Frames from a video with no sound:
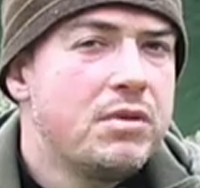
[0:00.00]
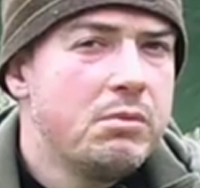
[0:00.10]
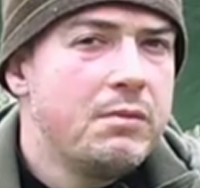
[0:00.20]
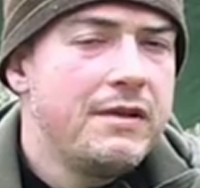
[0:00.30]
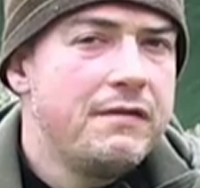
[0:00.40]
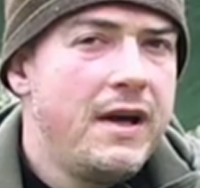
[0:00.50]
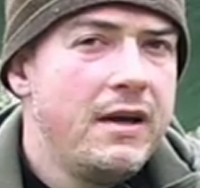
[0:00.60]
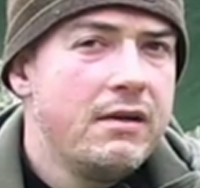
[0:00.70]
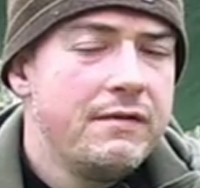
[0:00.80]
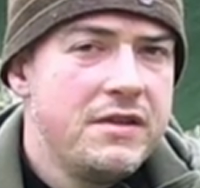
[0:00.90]
you'll probably
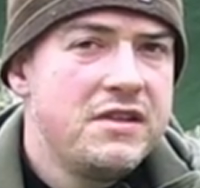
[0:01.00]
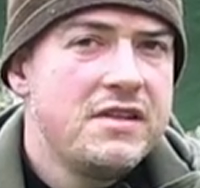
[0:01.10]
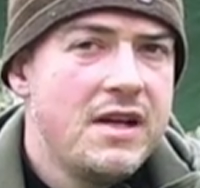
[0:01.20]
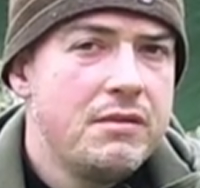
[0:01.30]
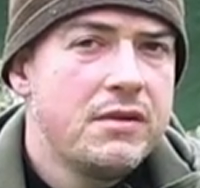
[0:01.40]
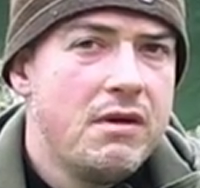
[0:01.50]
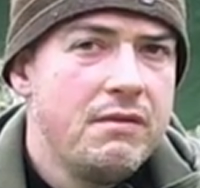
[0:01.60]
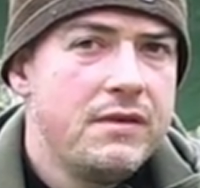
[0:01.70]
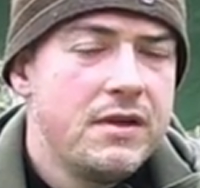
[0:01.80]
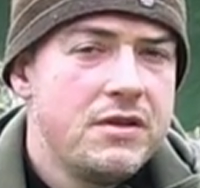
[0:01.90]
fail. If you set out with
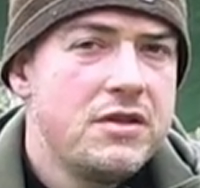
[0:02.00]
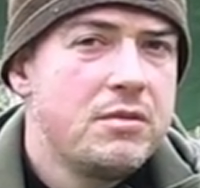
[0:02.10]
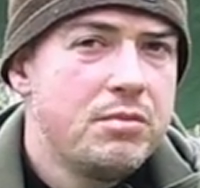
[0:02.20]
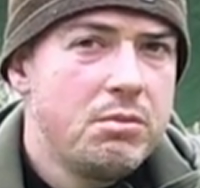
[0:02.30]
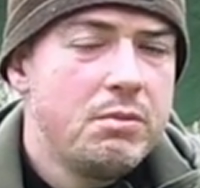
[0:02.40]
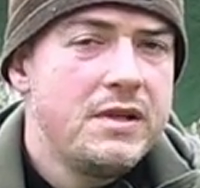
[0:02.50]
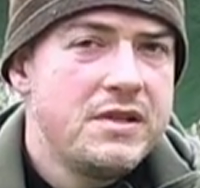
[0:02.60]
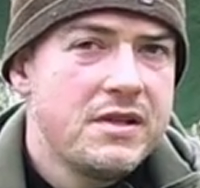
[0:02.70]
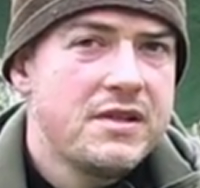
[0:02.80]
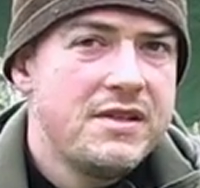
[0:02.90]
confidence, you'll probably
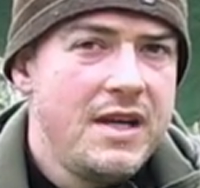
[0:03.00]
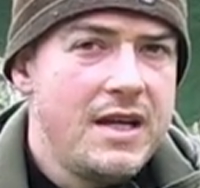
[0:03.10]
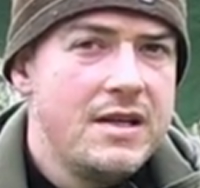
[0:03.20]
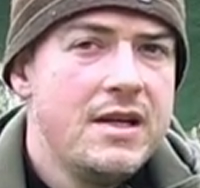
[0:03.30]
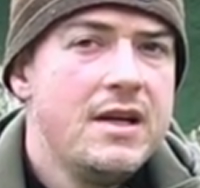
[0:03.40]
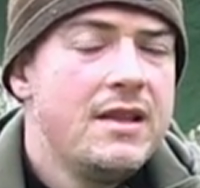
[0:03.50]
succeed.